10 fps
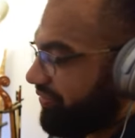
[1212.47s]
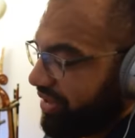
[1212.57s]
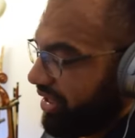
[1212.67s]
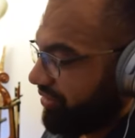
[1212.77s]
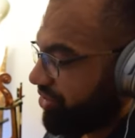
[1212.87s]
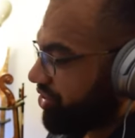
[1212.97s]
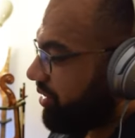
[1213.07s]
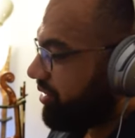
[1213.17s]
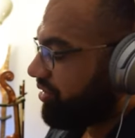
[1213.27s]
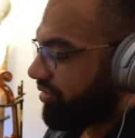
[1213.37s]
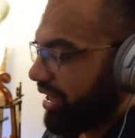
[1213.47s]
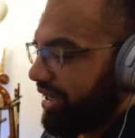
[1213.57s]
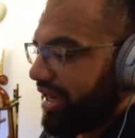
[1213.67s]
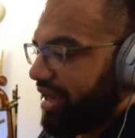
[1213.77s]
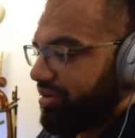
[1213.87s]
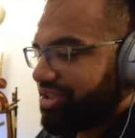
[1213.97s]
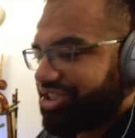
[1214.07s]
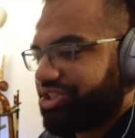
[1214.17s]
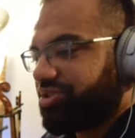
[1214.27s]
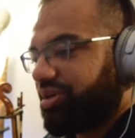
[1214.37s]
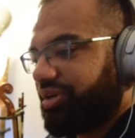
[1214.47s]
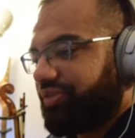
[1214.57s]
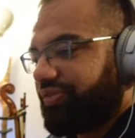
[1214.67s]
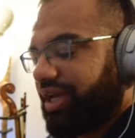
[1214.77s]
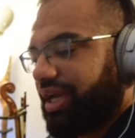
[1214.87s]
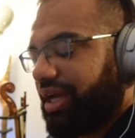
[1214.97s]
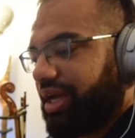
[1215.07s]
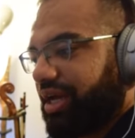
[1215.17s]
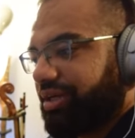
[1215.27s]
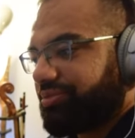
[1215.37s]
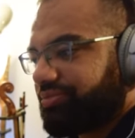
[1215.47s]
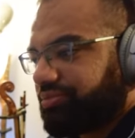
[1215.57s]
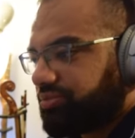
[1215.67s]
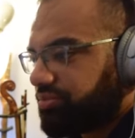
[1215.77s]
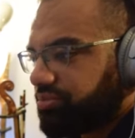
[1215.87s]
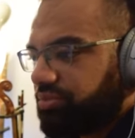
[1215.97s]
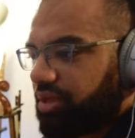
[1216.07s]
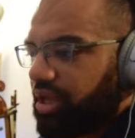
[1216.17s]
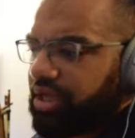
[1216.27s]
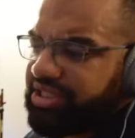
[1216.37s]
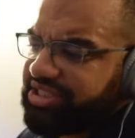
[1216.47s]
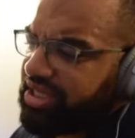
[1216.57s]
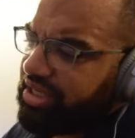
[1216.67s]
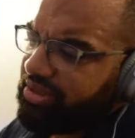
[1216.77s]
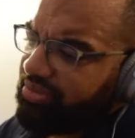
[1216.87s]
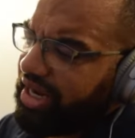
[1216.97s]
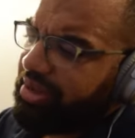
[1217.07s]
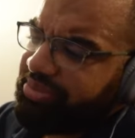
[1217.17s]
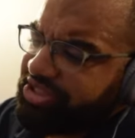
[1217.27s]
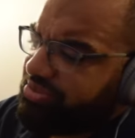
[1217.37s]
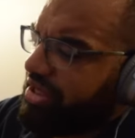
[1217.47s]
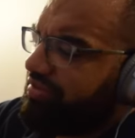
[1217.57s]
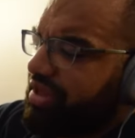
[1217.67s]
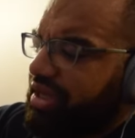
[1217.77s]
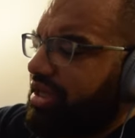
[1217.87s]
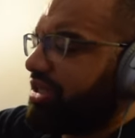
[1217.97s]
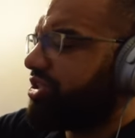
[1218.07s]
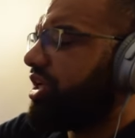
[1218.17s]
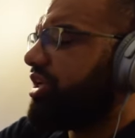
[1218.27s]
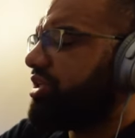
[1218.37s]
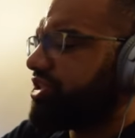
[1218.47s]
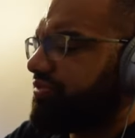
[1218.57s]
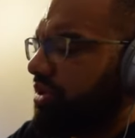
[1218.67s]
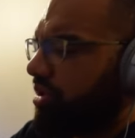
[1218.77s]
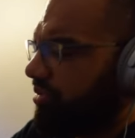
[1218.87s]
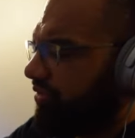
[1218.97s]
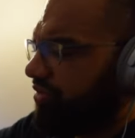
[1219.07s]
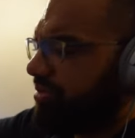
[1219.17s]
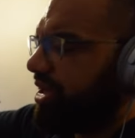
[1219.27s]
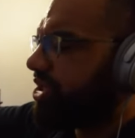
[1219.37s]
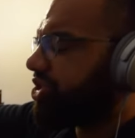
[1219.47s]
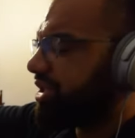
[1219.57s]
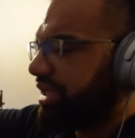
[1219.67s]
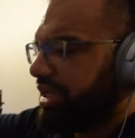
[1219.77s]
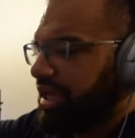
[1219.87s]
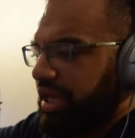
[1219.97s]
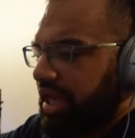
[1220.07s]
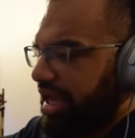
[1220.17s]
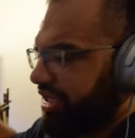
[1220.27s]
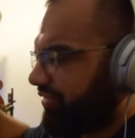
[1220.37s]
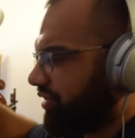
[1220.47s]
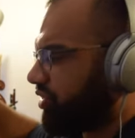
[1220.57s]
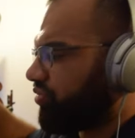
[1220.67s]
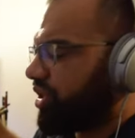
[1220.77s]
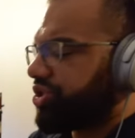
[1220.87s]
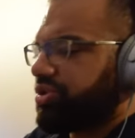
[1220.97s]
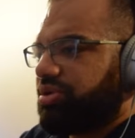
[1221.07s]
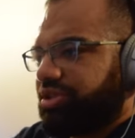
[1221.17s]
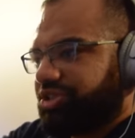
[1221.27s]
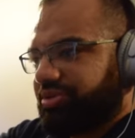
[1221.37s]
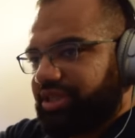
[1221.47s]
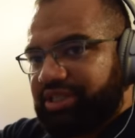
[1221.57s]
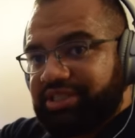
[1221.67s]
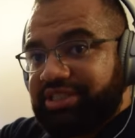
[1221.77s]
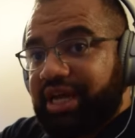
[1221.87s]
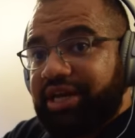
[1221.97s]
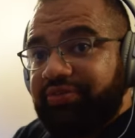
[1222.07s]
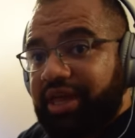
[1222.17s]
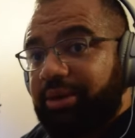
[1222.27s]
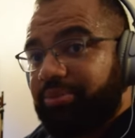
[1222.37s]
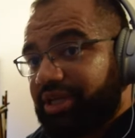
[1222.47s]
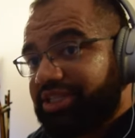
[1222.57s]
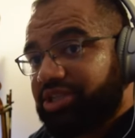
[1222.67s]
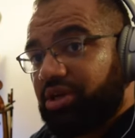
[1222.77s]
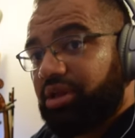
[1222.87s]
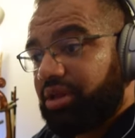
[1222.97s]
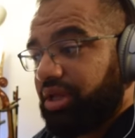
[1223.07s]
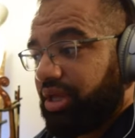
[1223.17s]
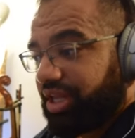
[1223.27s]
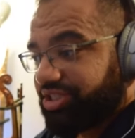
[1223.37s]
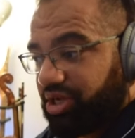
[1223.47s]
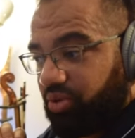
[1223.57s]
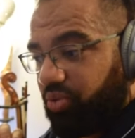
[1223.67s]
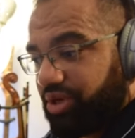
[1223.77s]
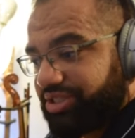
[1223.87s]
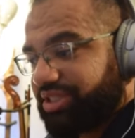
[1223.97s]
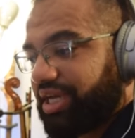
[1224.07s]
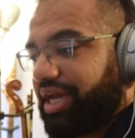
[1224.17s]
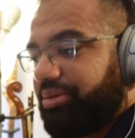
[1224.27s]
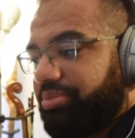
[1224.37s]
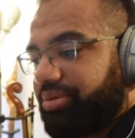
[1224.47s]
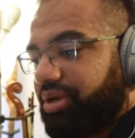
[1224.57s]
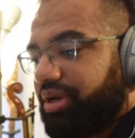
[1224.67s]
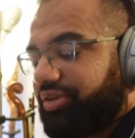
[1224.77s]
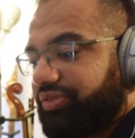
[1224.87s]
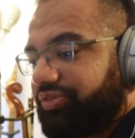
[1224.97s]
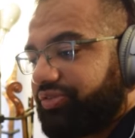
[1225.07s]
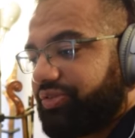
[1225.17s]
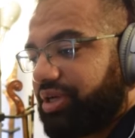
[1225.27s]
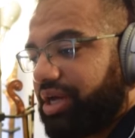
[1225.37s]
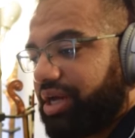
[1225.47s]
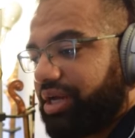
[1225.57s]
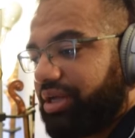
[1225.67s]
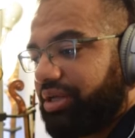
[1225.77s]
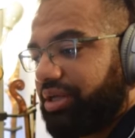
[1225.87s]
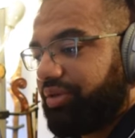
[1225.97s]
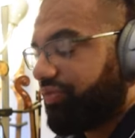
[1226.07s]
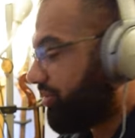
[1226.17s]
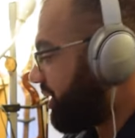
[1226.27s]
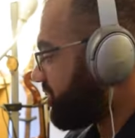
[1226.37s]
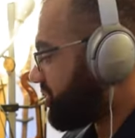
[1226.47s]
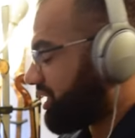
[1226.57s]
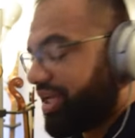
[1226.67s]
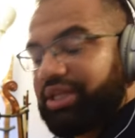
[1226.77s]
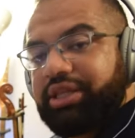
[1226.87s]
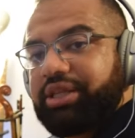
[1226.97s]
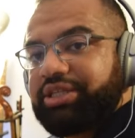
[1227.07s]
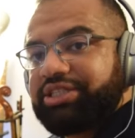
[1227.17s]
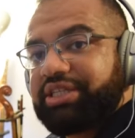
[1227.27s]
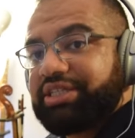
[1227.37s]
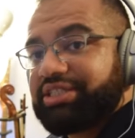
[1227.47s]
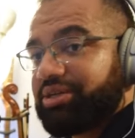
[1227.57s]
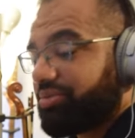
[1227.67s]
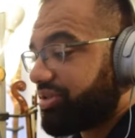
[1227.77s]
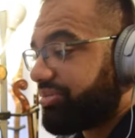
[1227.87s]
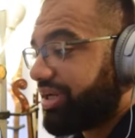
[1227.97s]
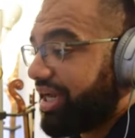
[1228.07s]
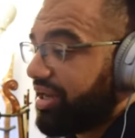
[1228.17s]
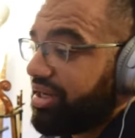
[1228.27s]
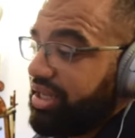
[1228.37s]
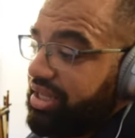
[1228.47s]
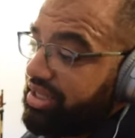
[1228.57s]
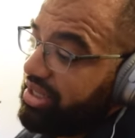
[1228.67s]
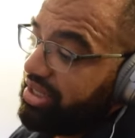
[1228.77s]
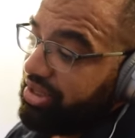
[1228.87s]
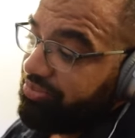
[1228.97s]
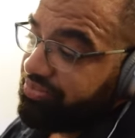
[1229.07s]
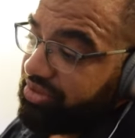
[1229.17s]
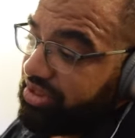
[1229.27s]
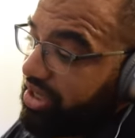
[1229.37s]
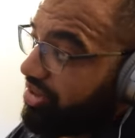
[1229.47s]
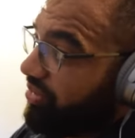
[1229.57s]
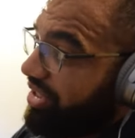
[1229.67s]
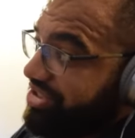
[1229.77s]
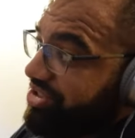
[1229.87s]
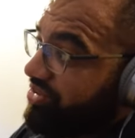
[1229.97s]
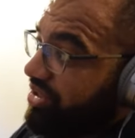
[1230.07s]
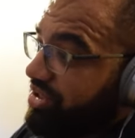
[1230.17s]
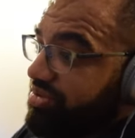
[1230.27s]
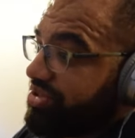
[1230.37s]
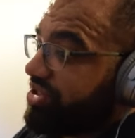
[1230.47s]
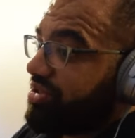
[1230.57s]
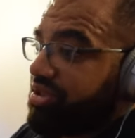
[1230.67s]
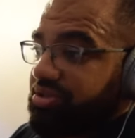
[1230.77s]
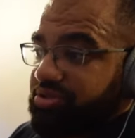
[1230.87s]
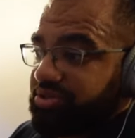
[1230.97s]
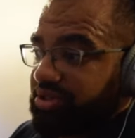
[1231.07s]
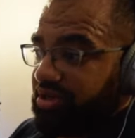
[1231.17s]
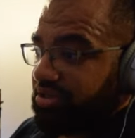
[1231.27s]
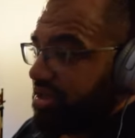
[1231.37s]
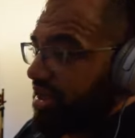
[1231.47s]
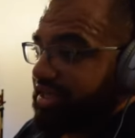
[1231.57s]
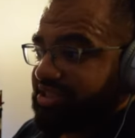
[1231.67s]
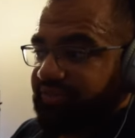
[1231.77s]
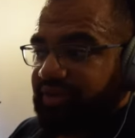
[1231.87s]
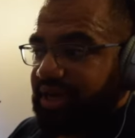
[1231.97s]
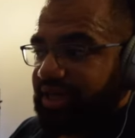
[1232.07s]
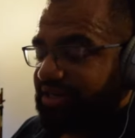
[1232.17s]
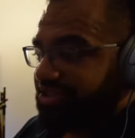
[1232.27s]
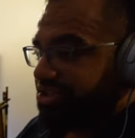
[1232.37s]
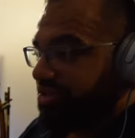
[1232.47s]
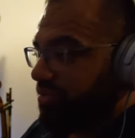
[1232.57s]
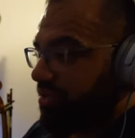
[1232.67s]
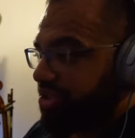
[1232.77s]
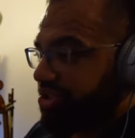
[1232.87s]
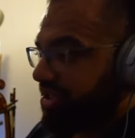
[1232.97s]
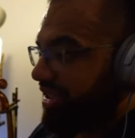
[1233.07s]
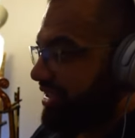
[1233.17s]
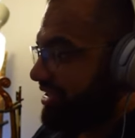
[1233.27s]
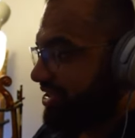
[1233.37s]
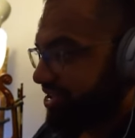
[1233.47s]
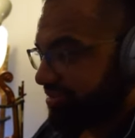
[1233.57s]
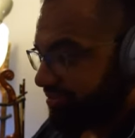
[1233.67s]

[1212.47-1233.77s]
kind of shown you right now is sort of a uh, it's uh, what happens when you have like a continuous flow of information and different thresholds within inside of that. But that's all that's all one type of uh, information that this thing is able to put out. The other ways that you can use it, you can use what's called classifiers, which is